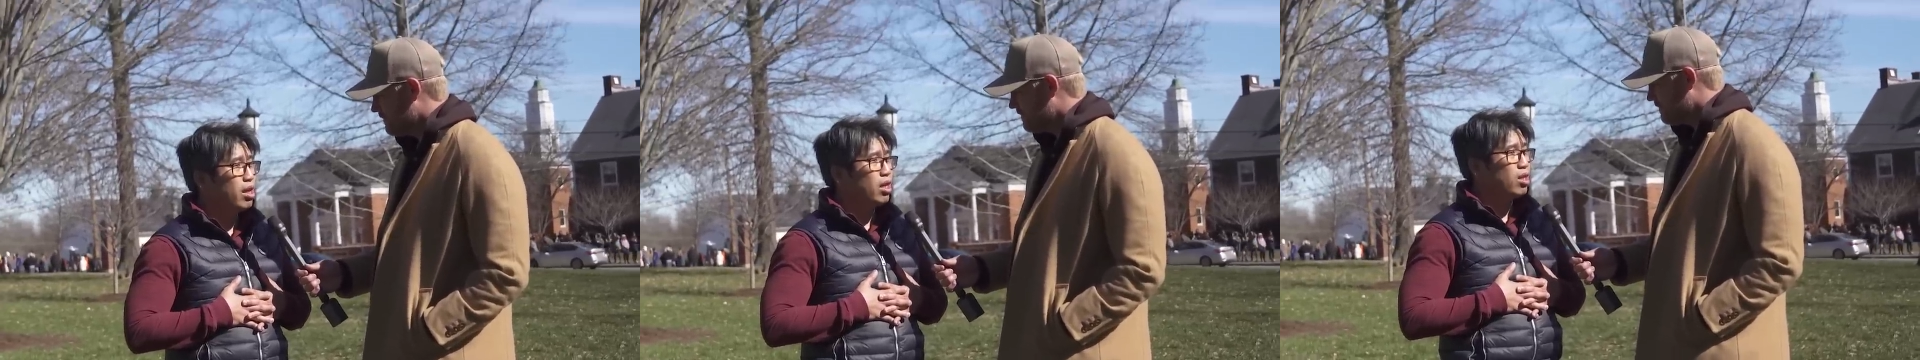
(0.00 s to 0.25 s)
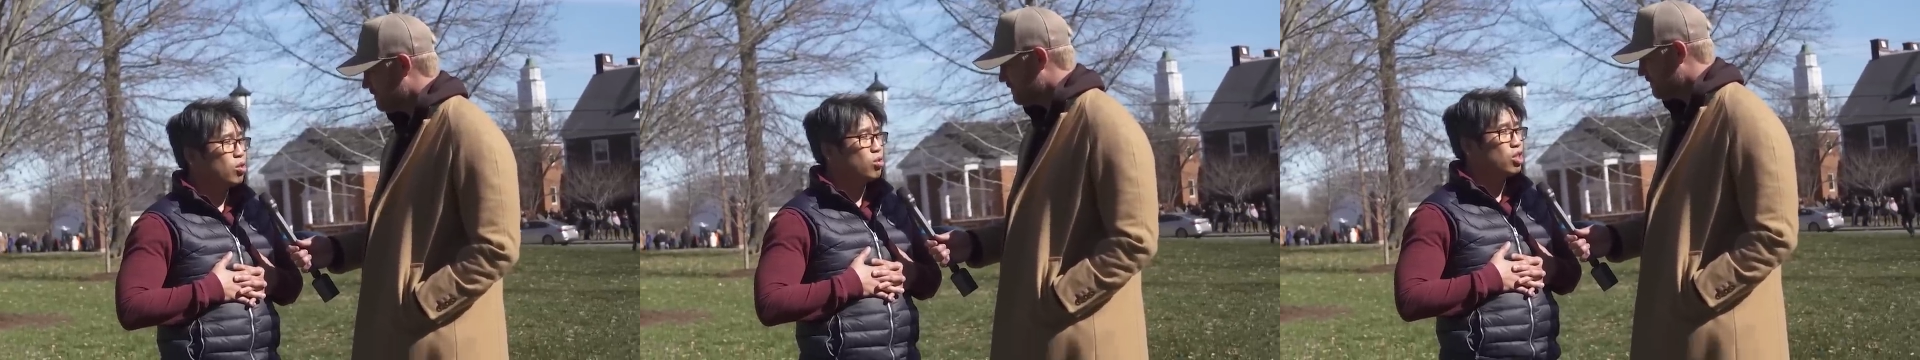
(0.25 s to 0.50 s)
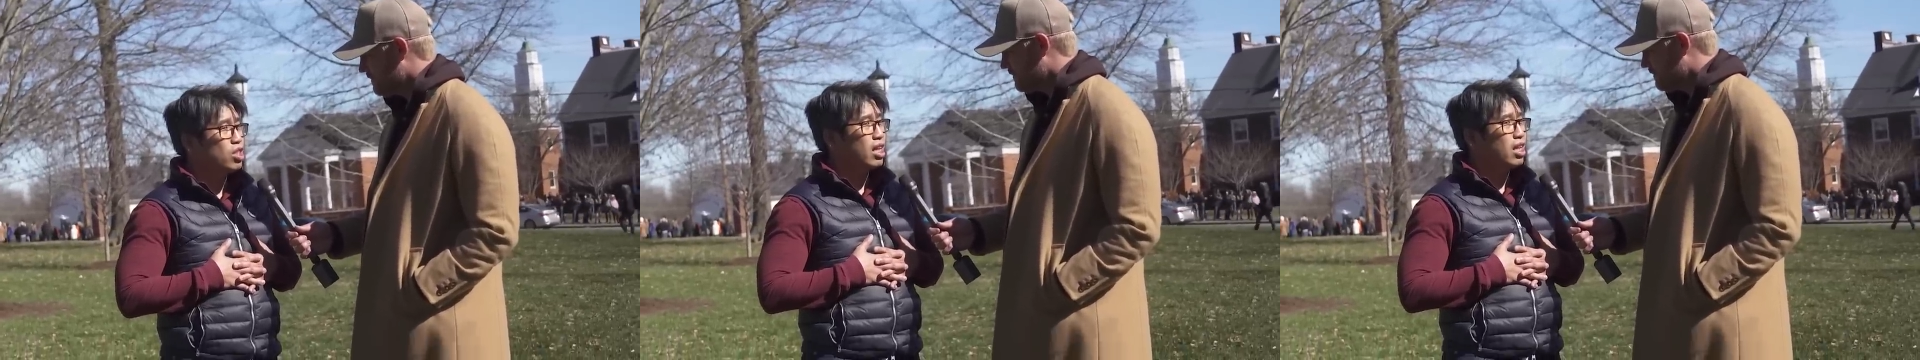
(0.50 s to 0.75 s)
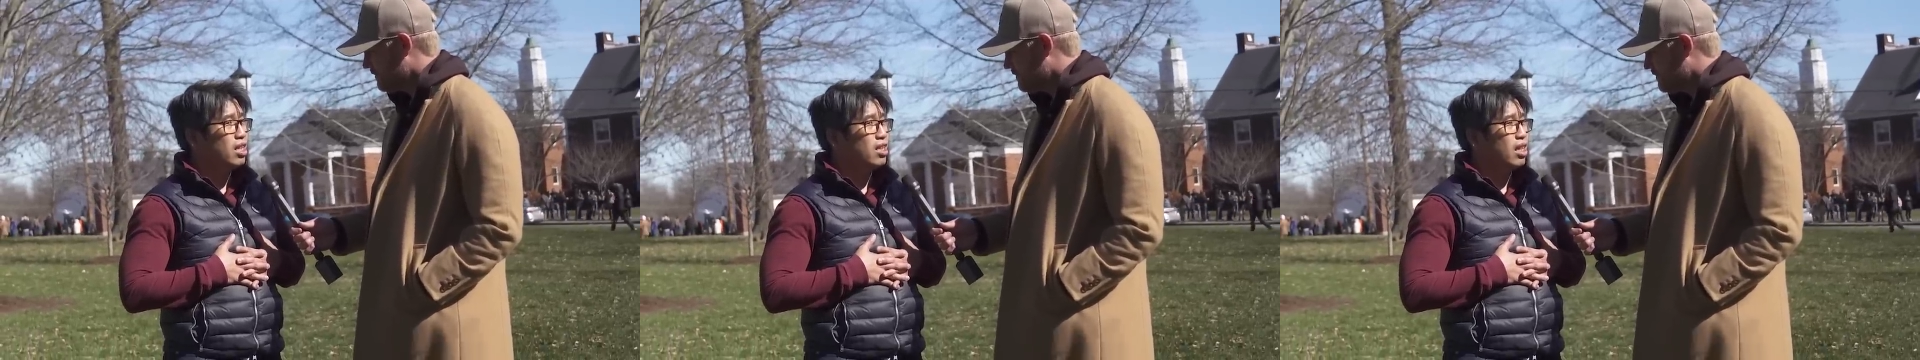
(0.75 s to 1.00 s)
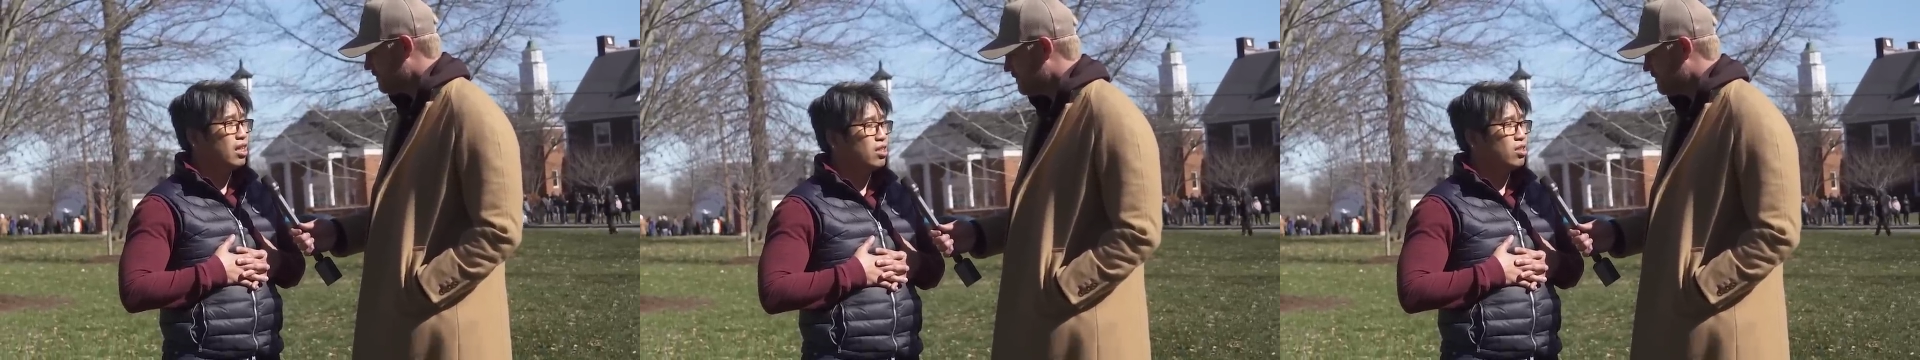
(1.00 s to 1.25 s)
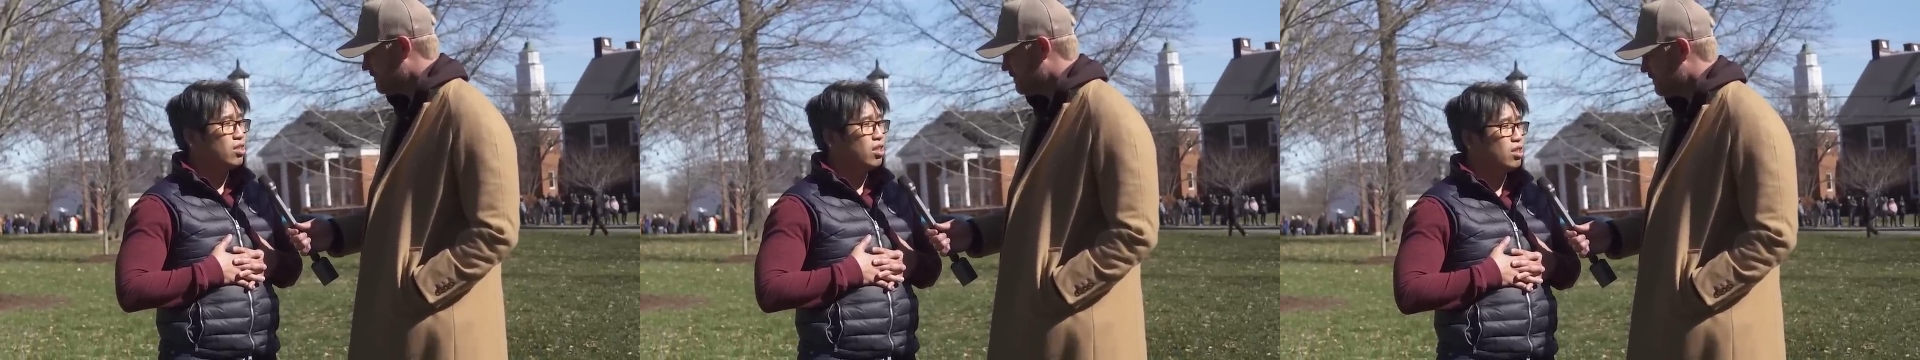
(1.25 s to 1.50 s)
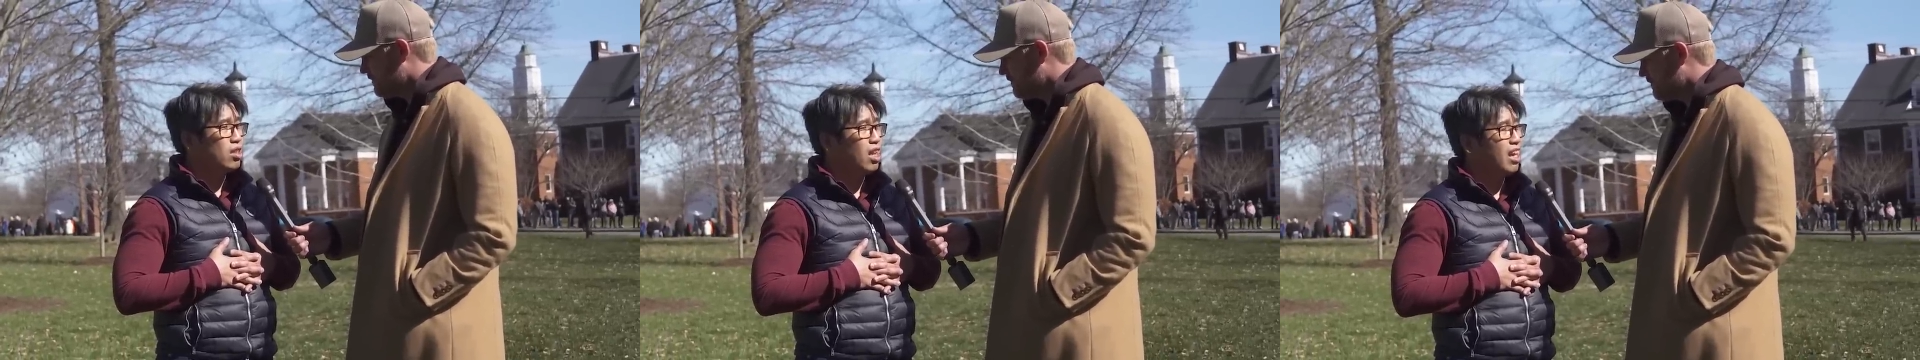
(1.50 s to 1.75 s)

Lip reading: a Christianity that is just